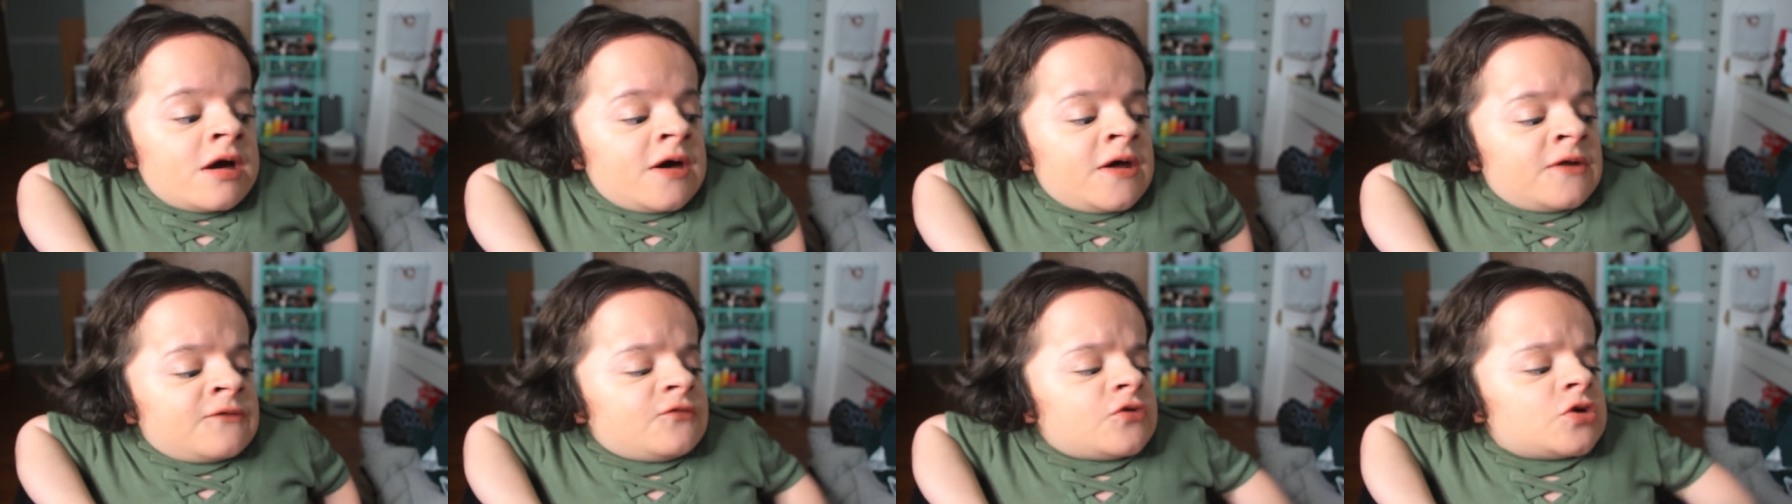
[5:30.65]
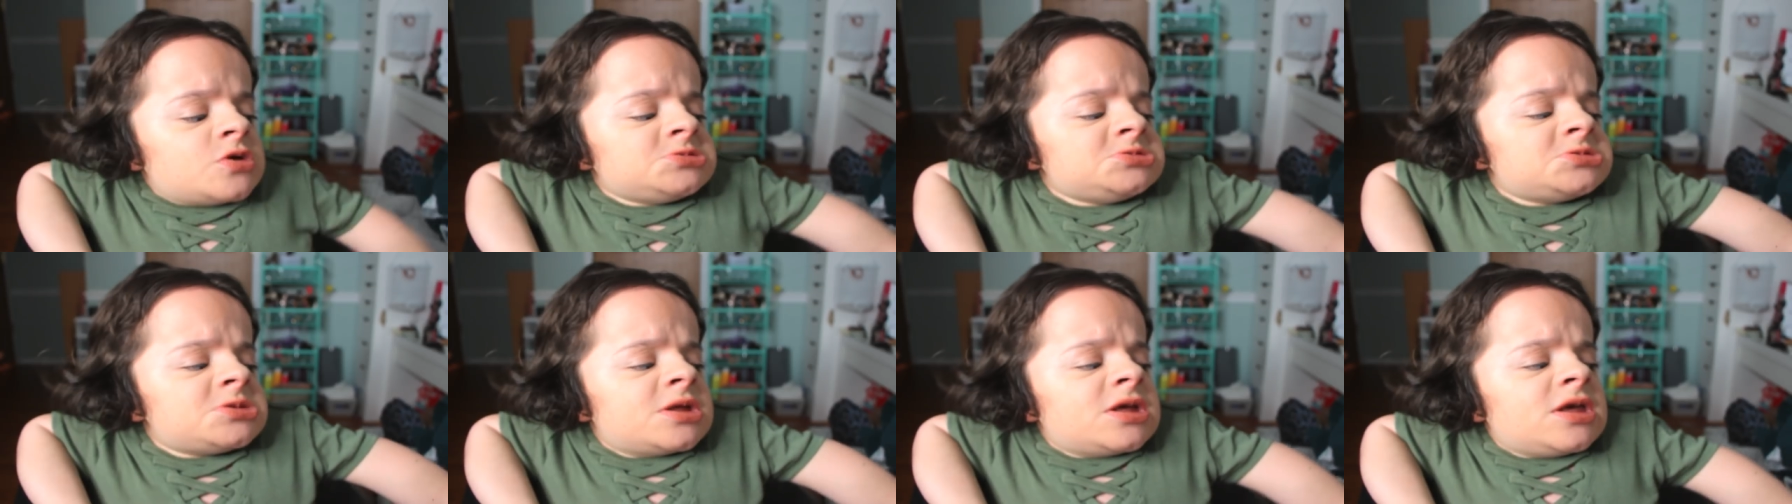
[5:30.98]

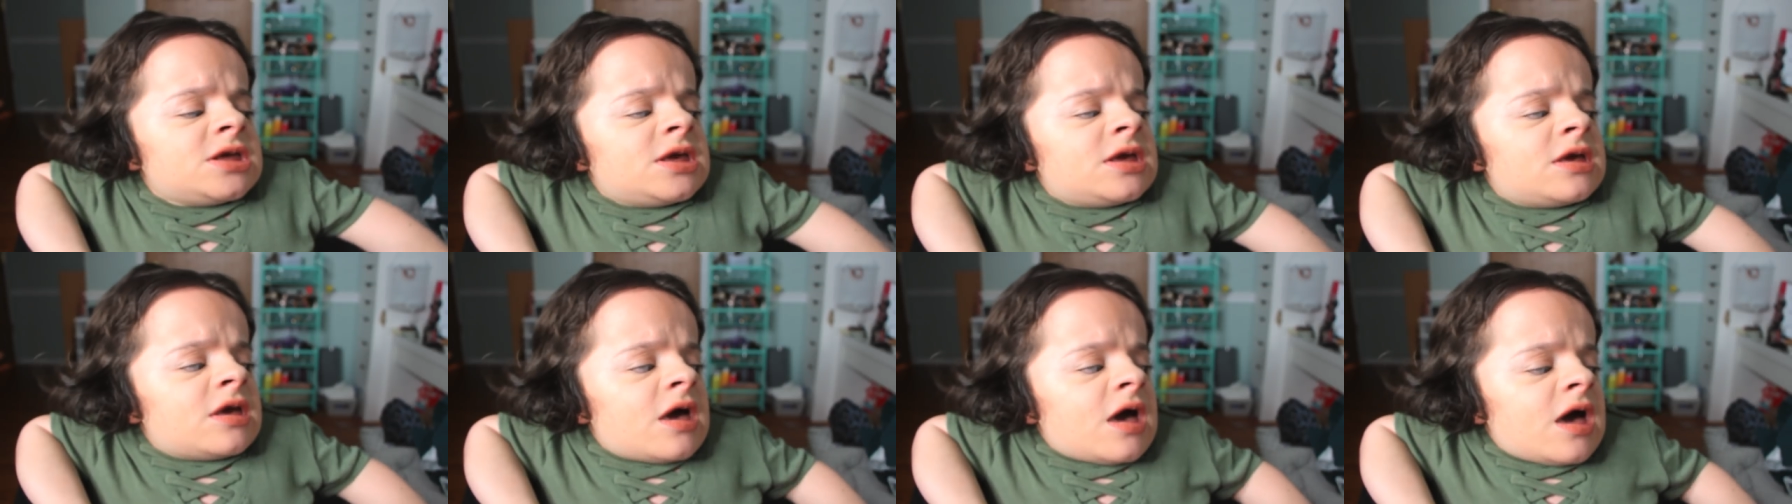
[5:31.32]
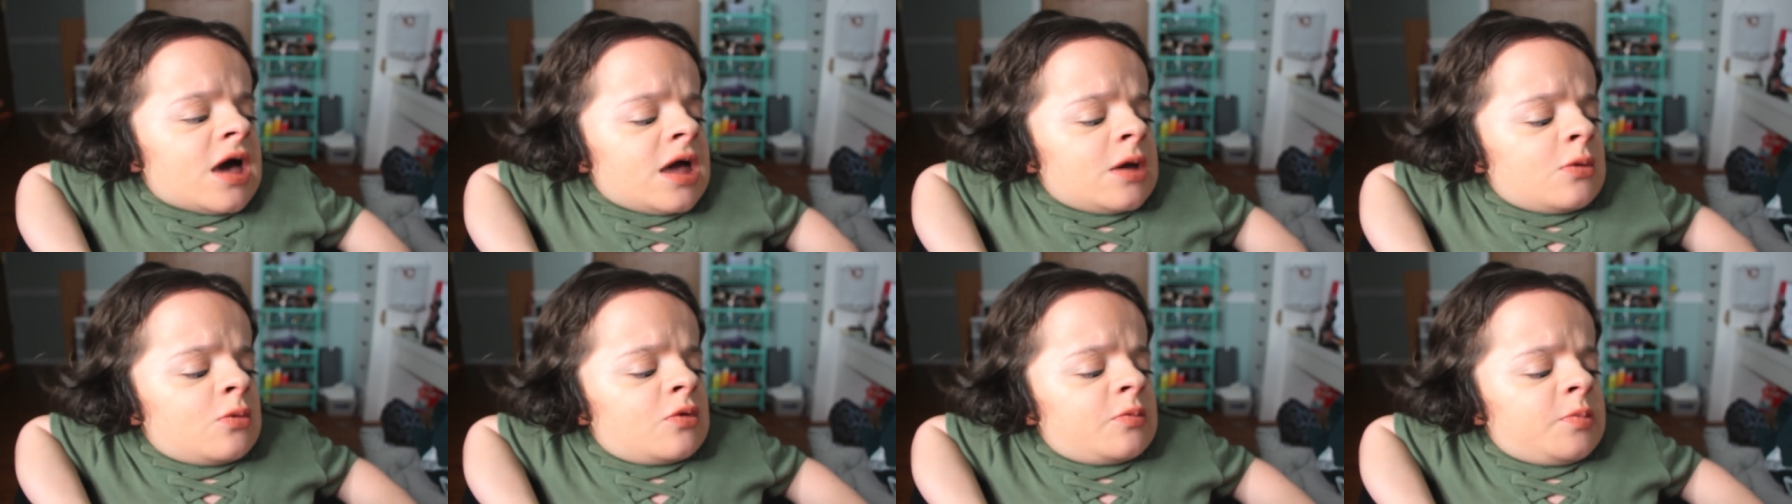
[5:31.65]
Unfortunately,
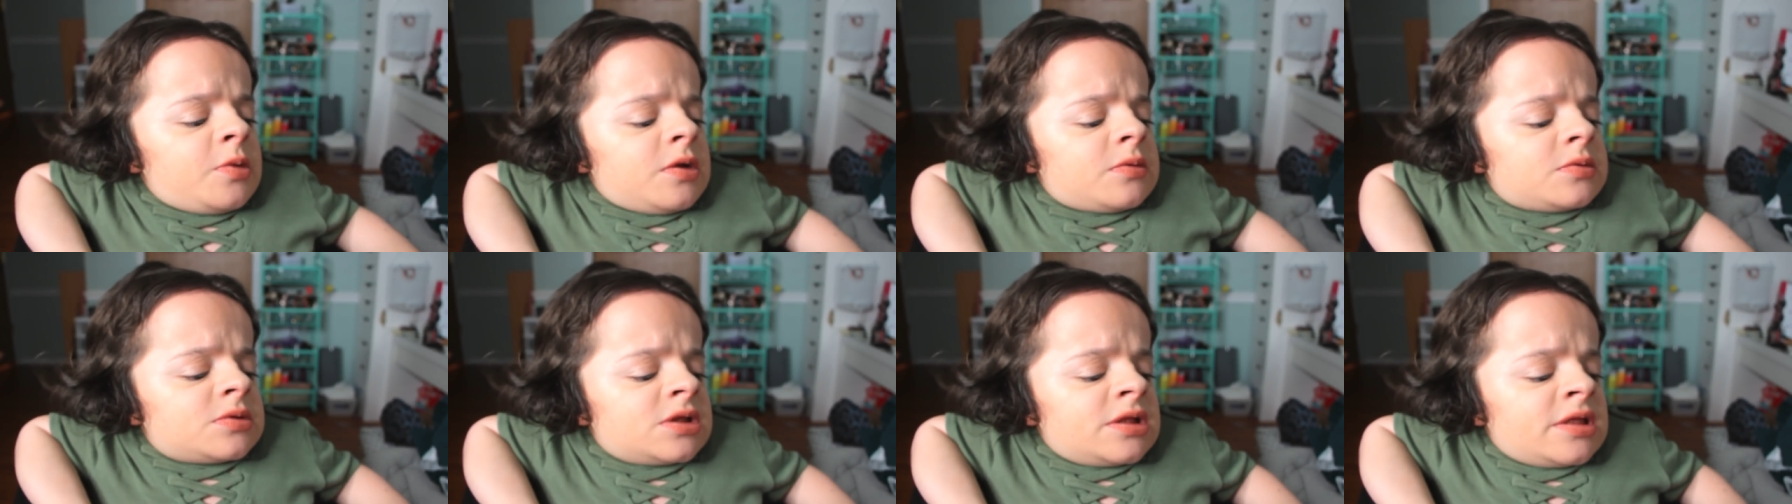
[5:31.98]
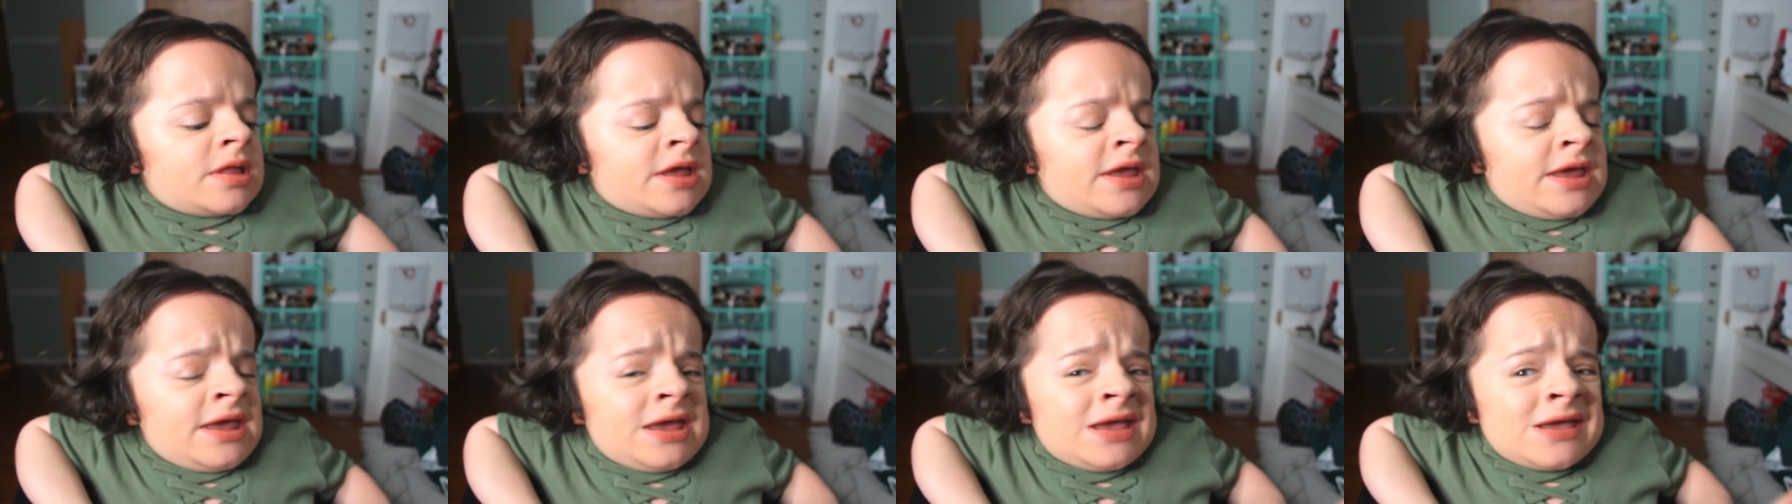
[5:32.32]
I won't be able to
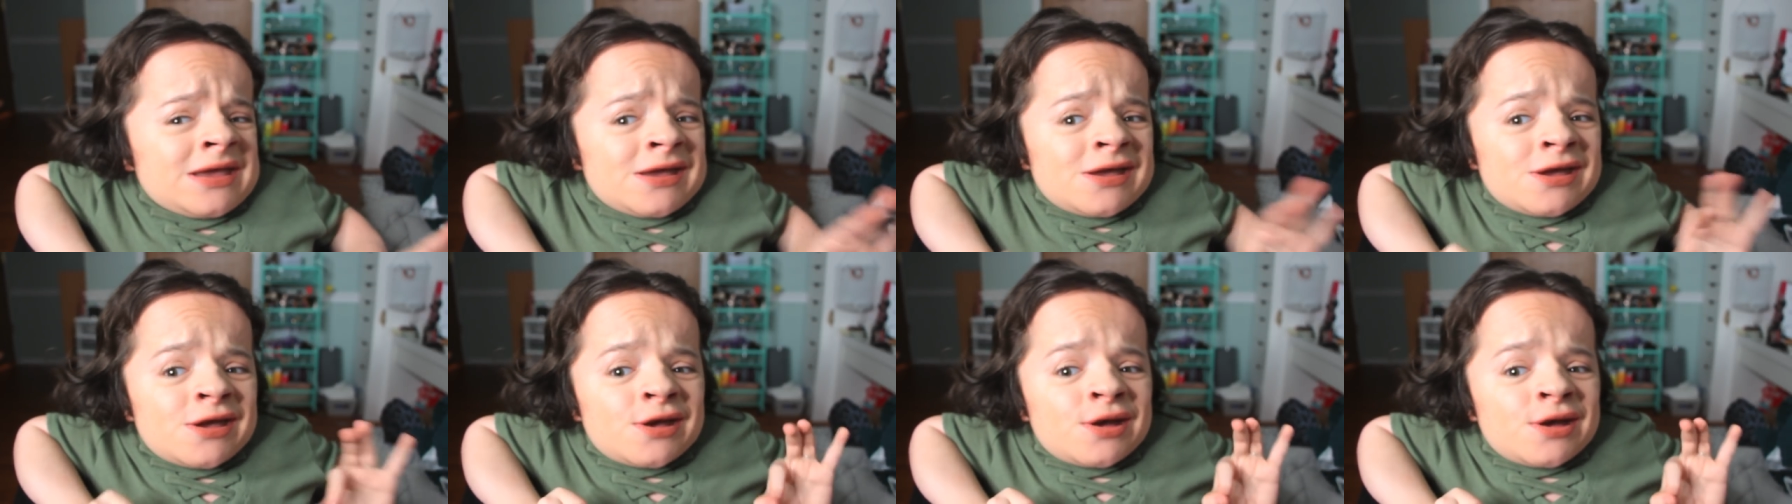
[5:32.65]
link